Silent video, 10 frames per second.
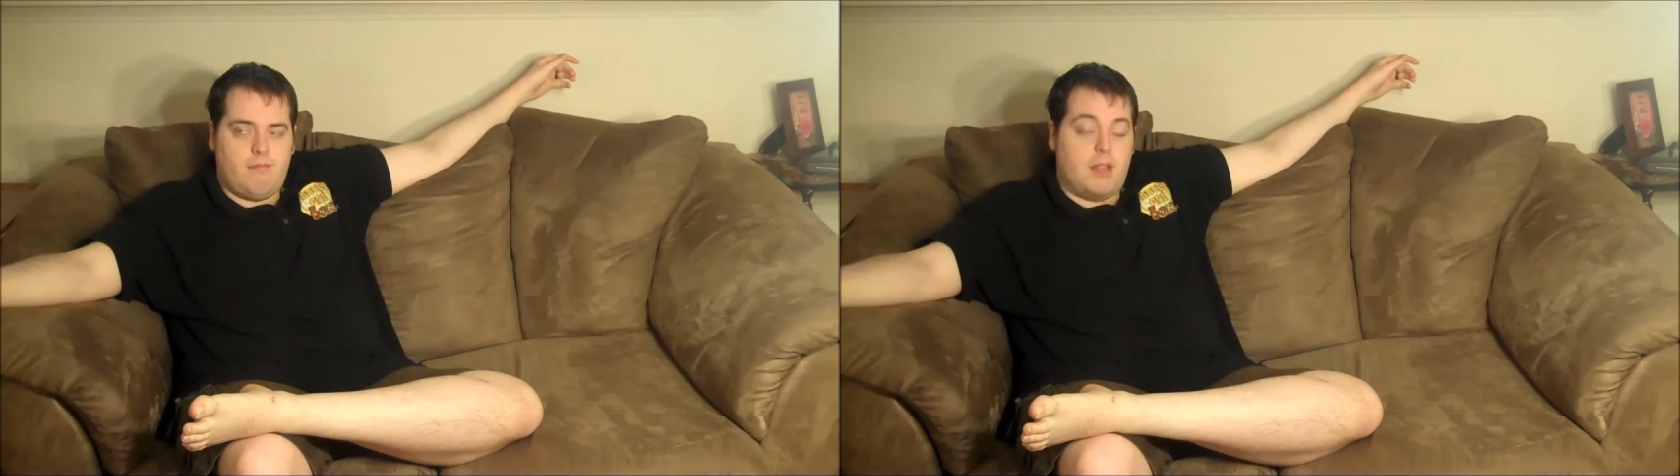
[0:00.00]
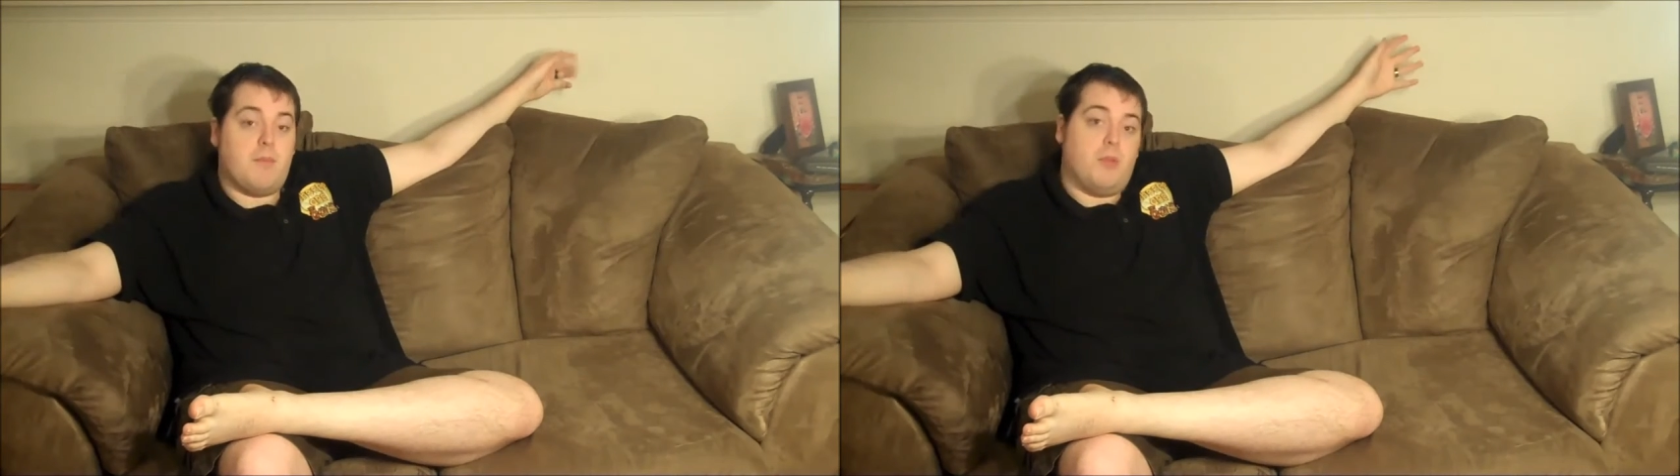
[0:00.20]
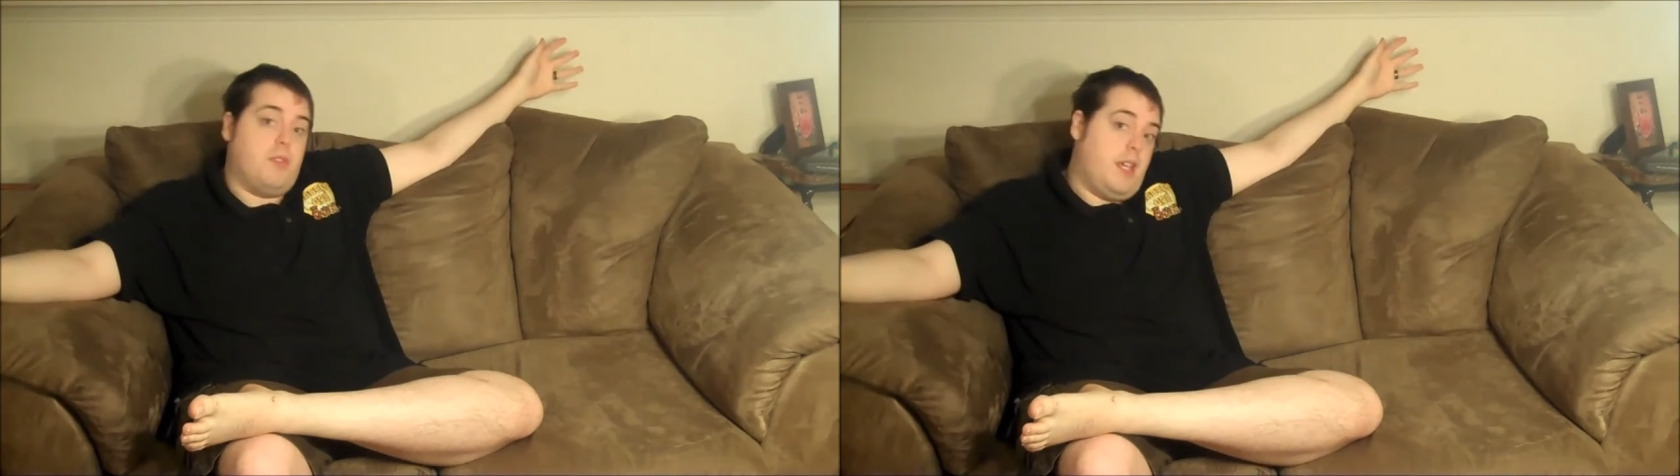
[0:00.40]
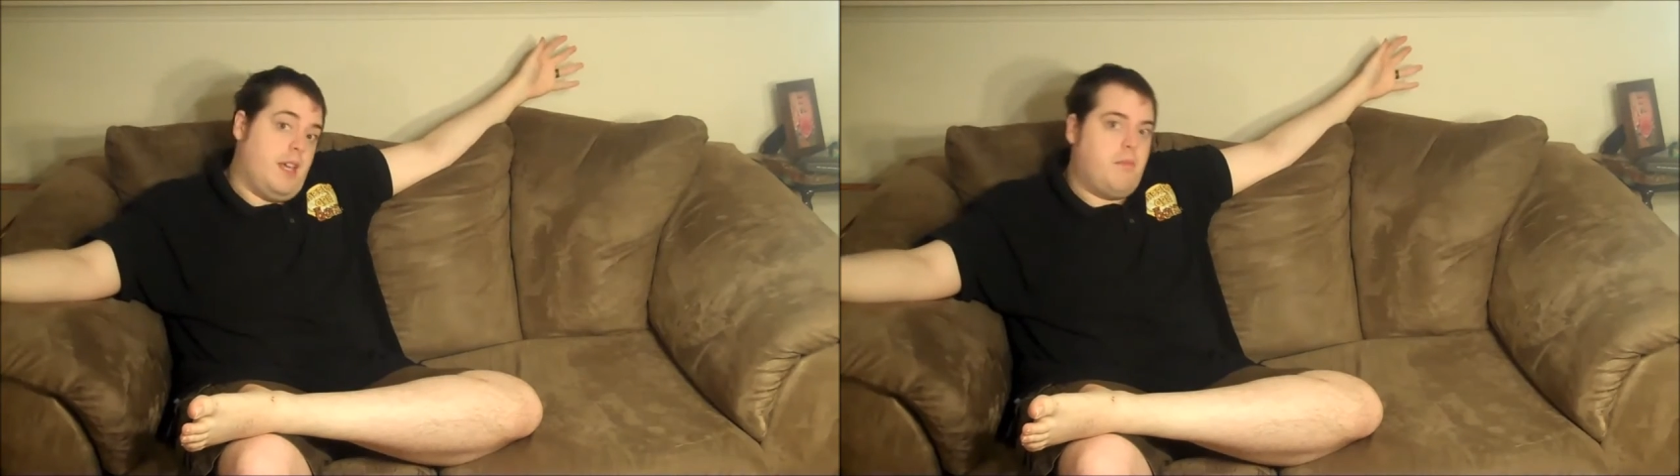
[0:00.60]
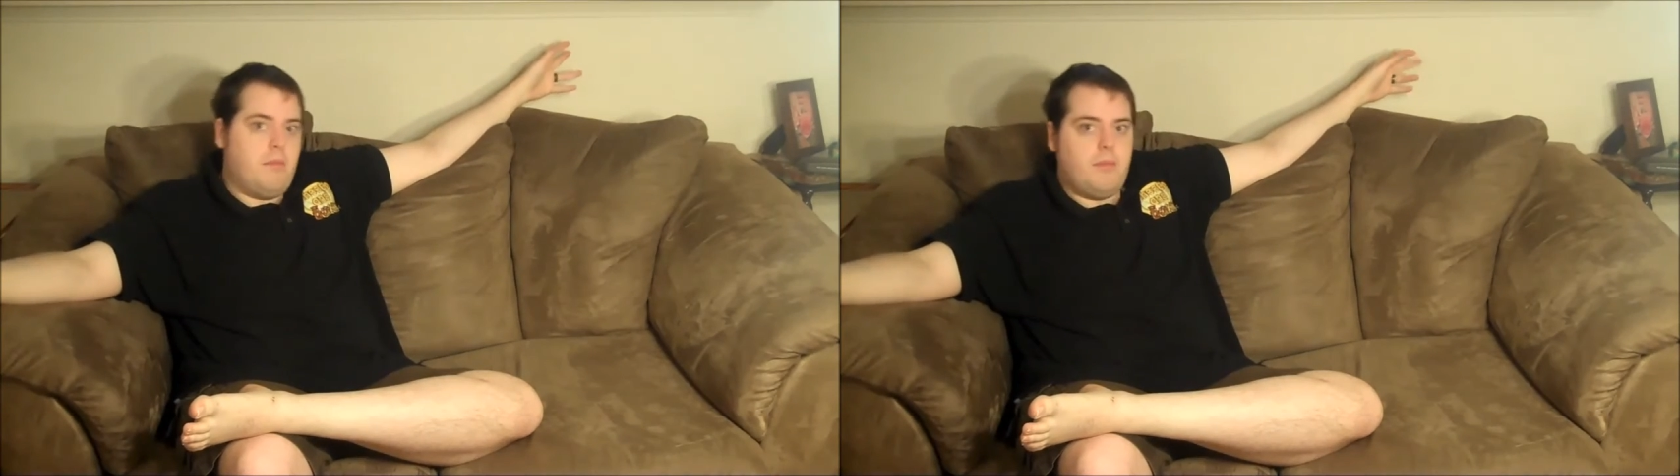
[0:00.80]
That's mostly
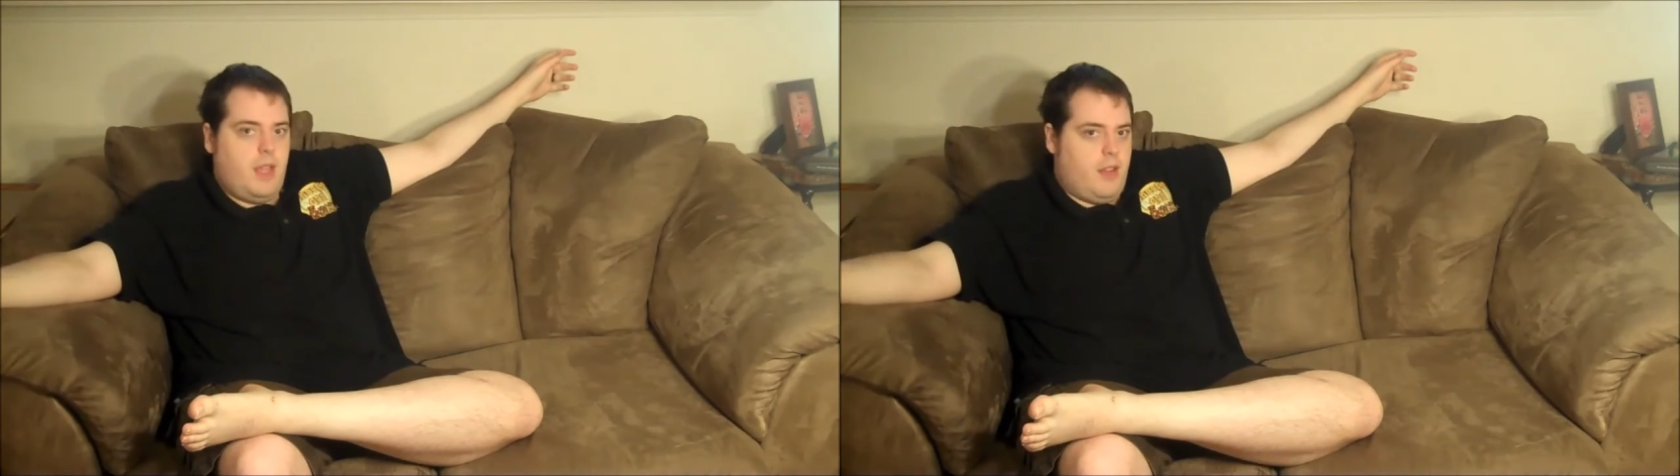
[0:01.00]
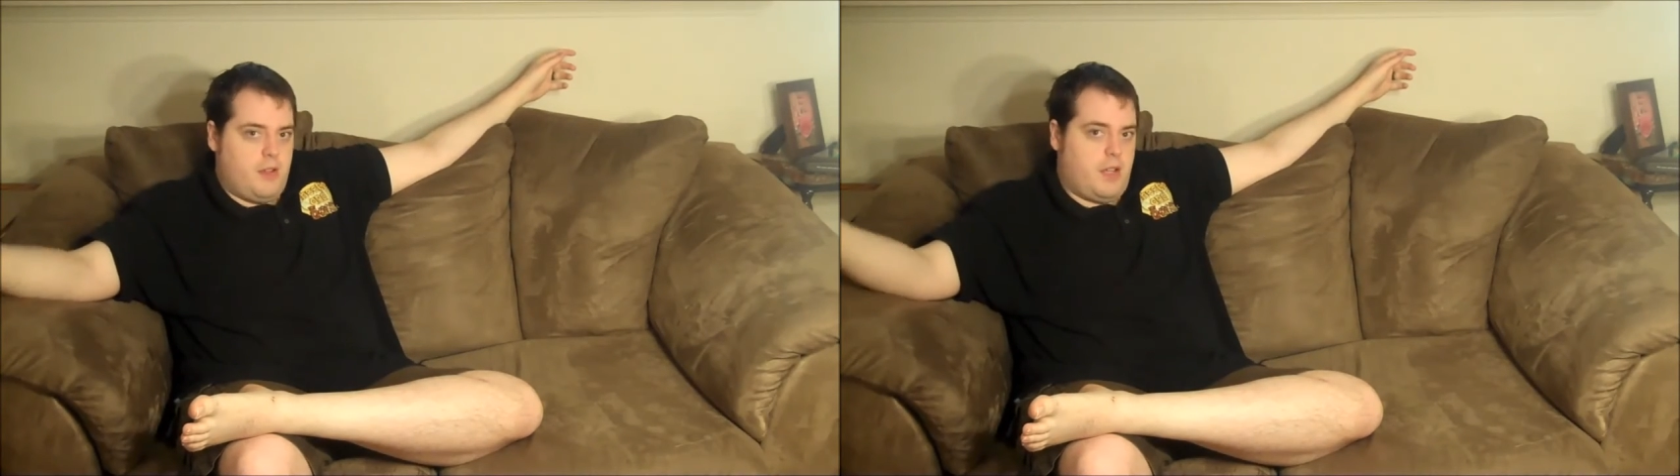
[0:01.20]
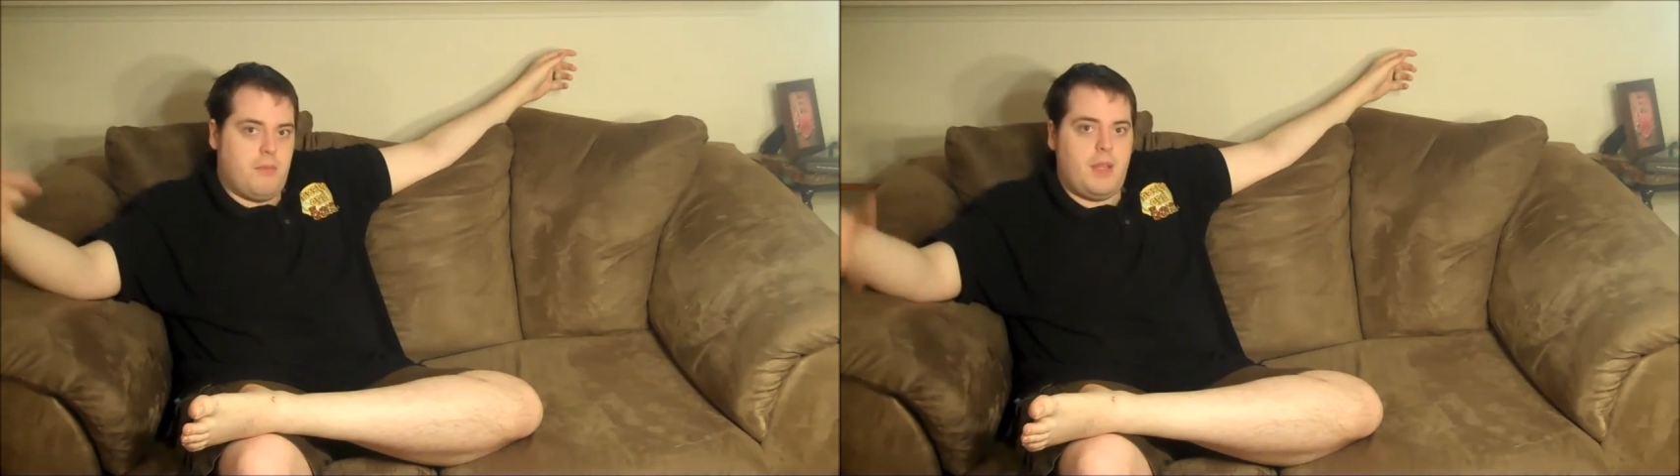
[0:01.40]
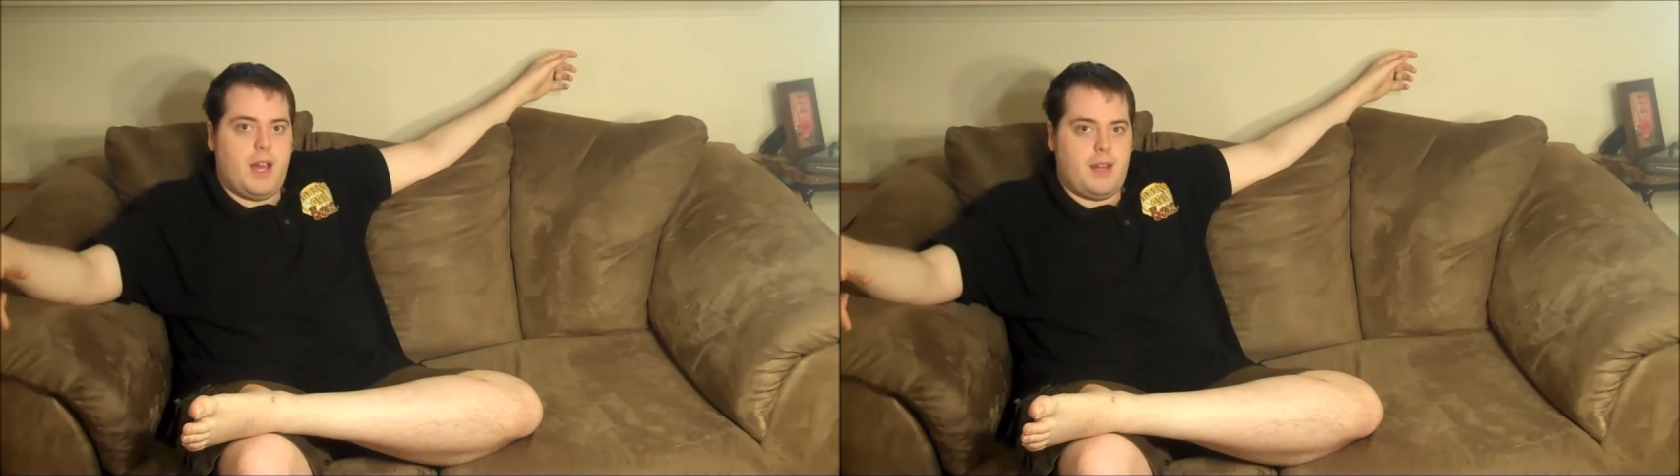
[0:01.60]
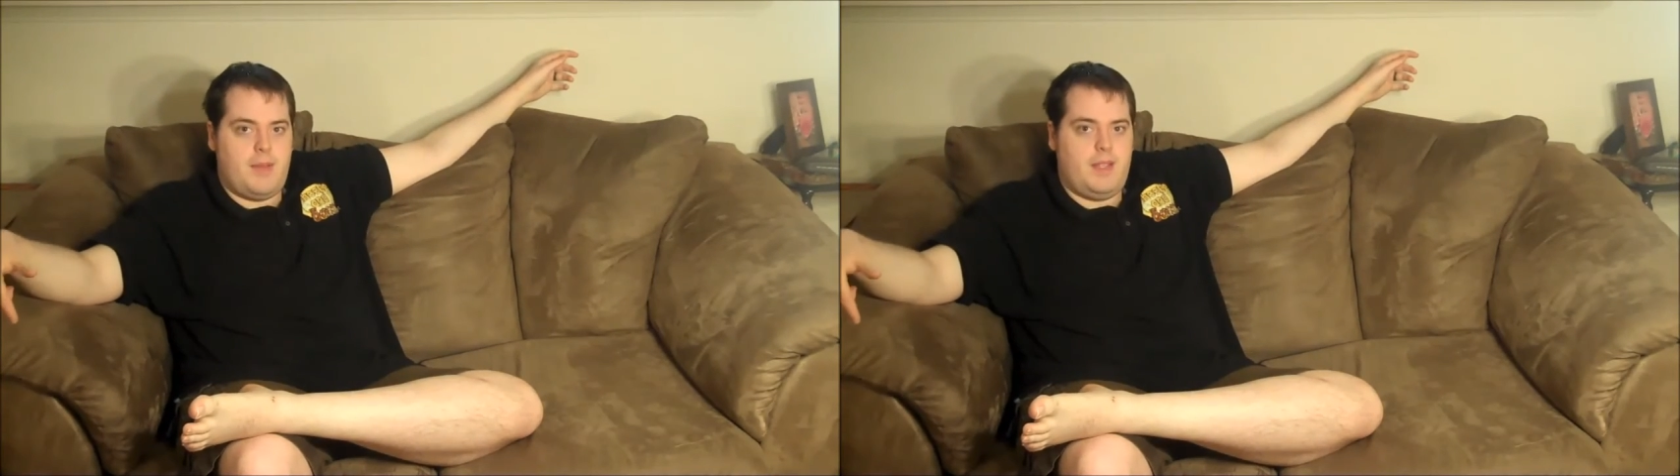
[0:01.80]
it. There's a complete
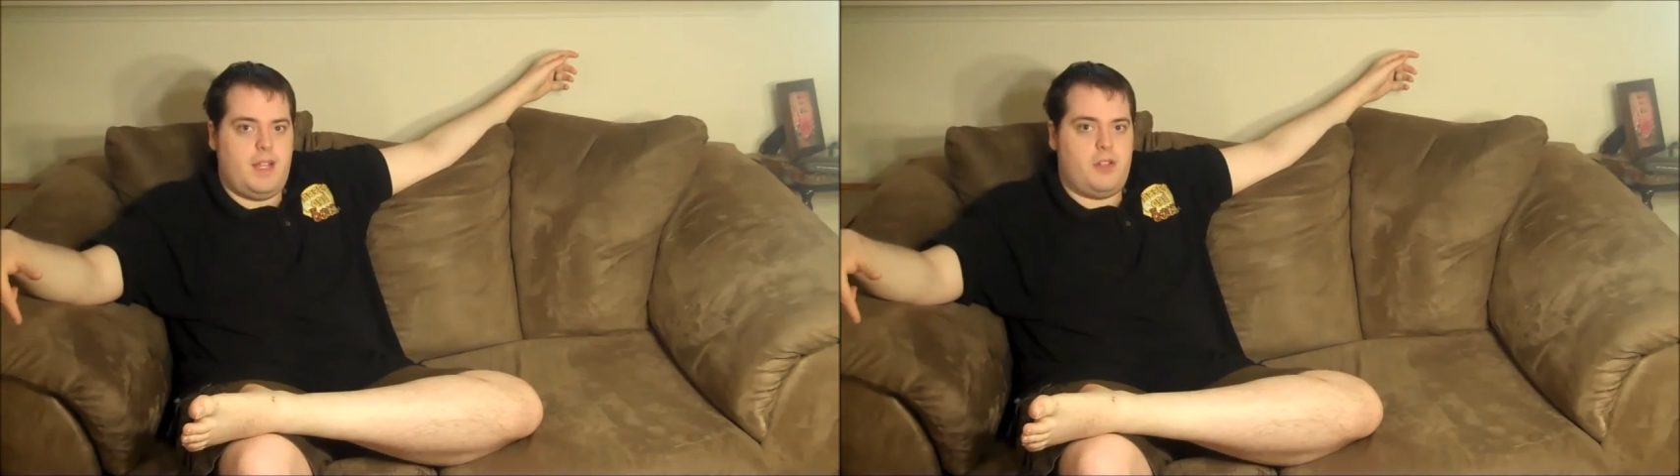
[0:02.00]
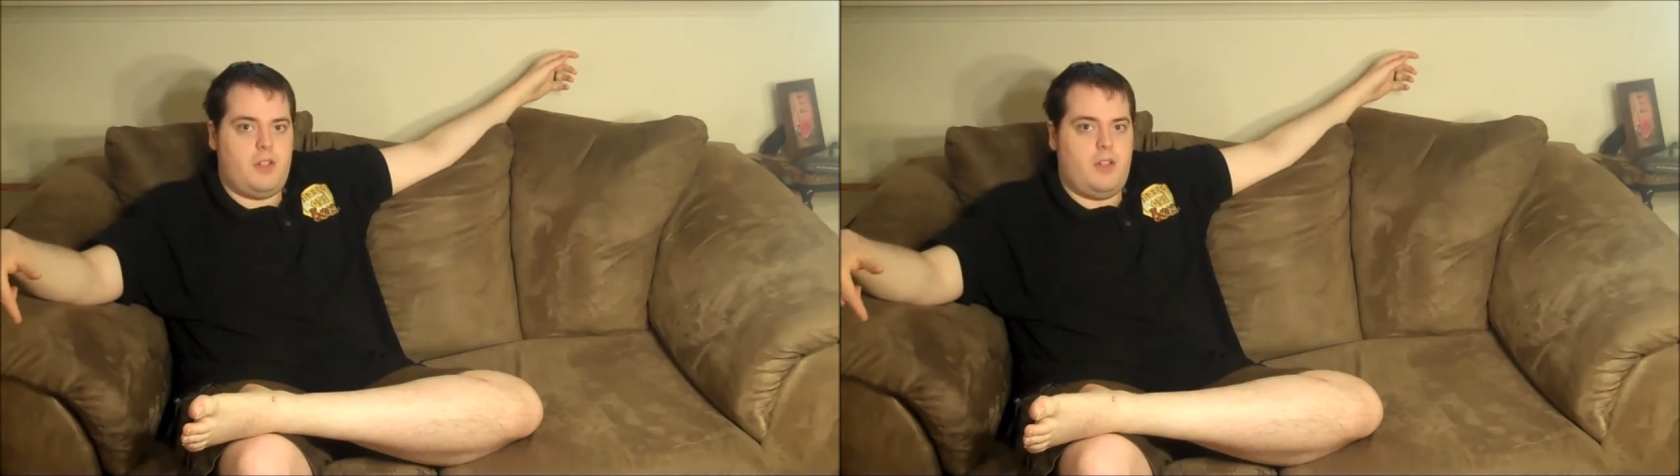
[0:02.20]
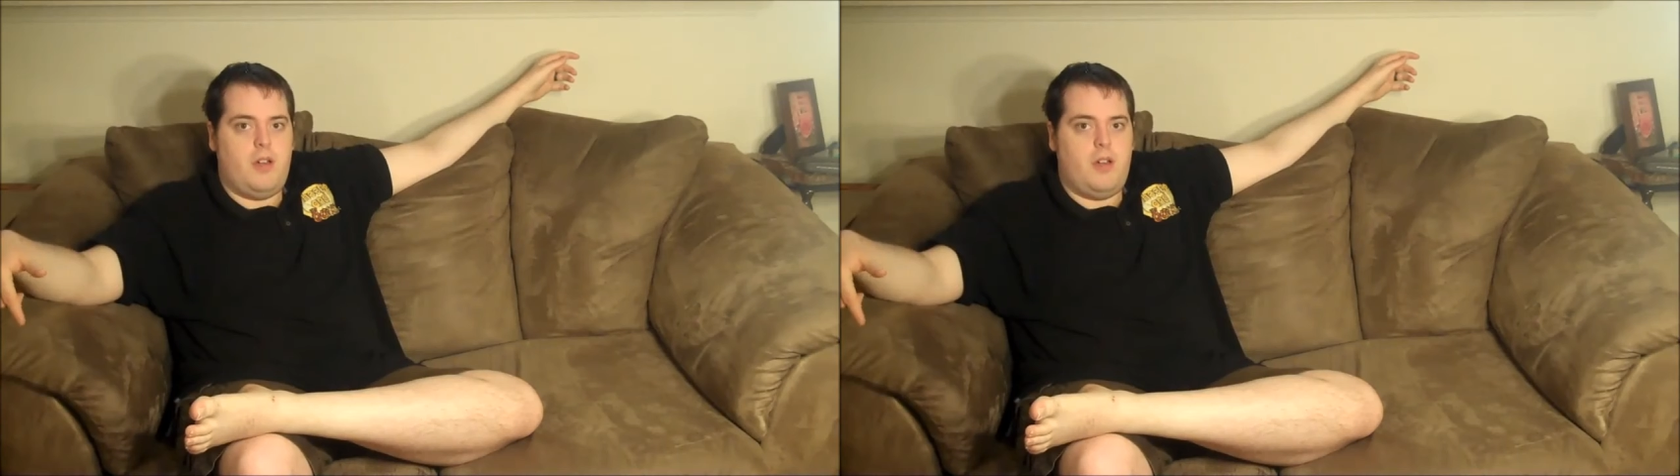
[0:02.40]
itemization